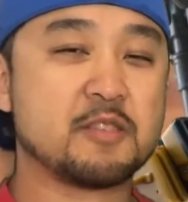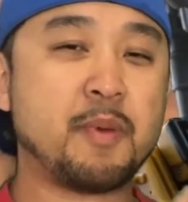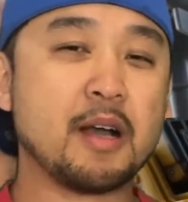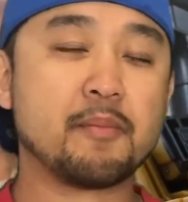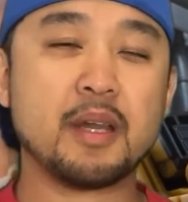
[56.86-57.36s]

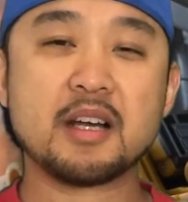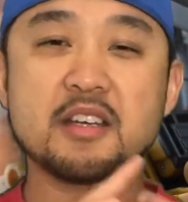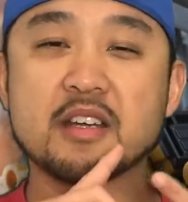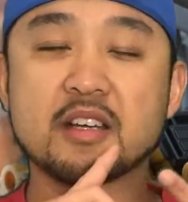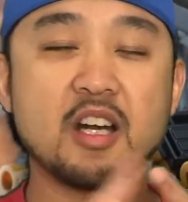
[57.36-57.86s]
Sparkplug,
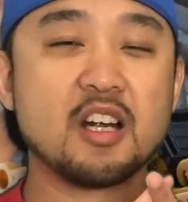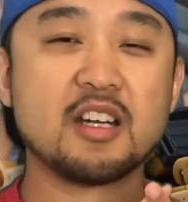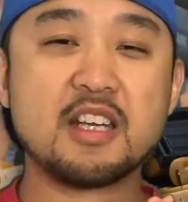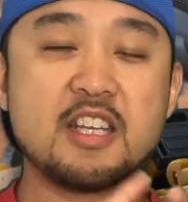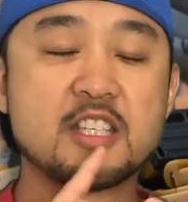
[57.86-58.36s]

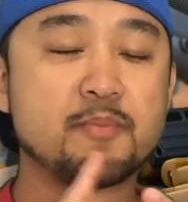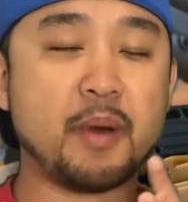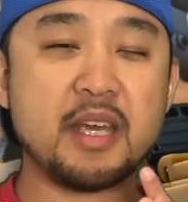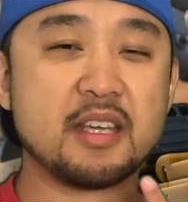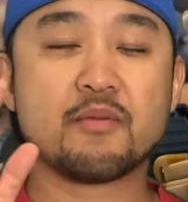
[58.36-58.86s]
Carly,
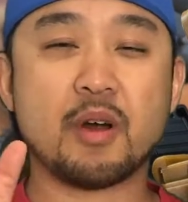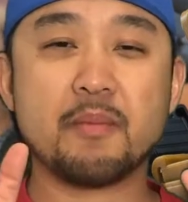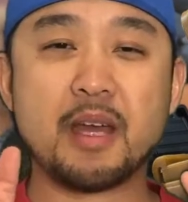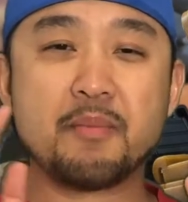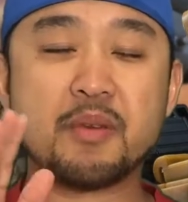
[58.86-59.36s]
Spike from
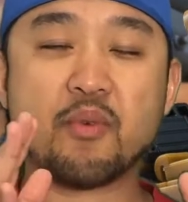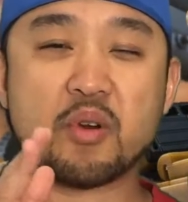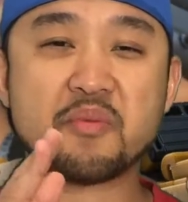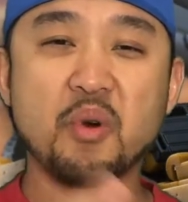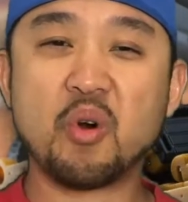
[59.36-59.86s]
M P
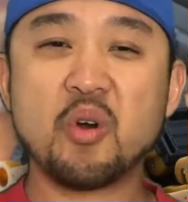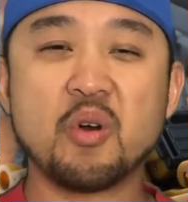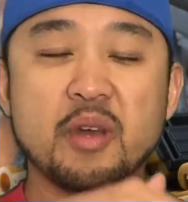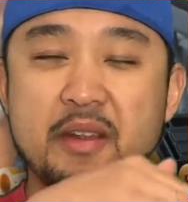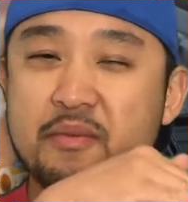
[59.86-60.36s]
forty-four
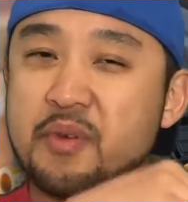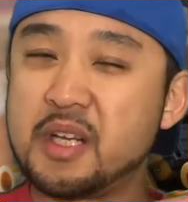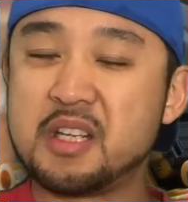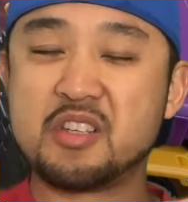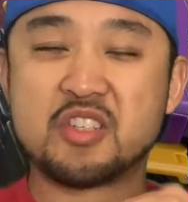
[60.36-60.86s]
can fit
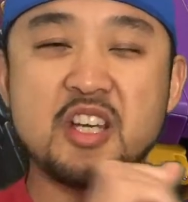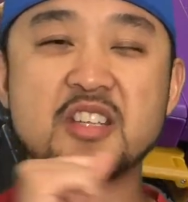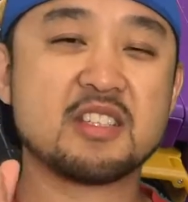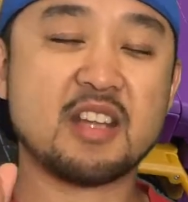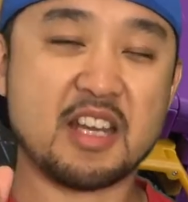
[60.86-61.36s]
in
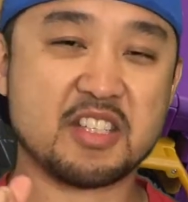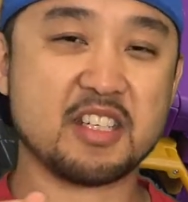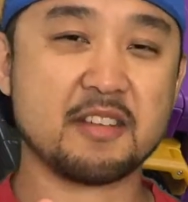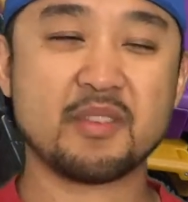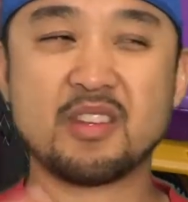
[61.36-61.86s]
just
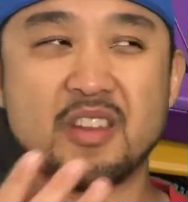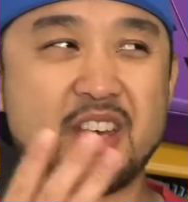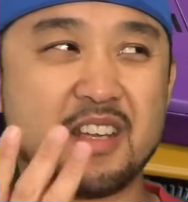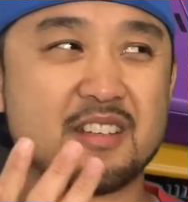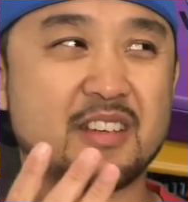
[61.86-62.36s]
nicely. Not
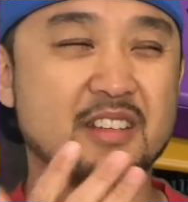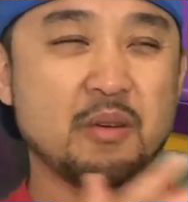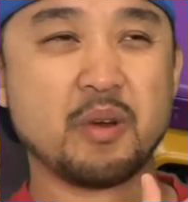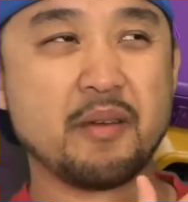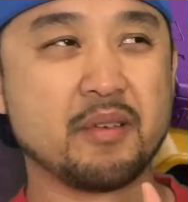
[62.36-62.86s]
that they
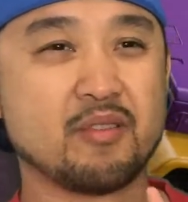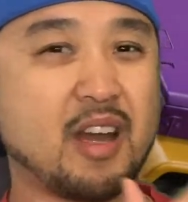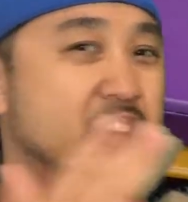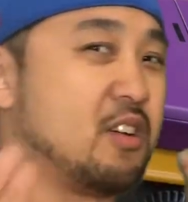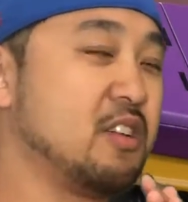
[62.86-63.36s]
will ever
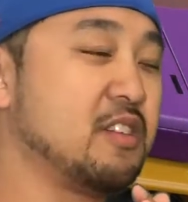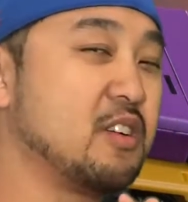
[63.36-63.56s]
ride on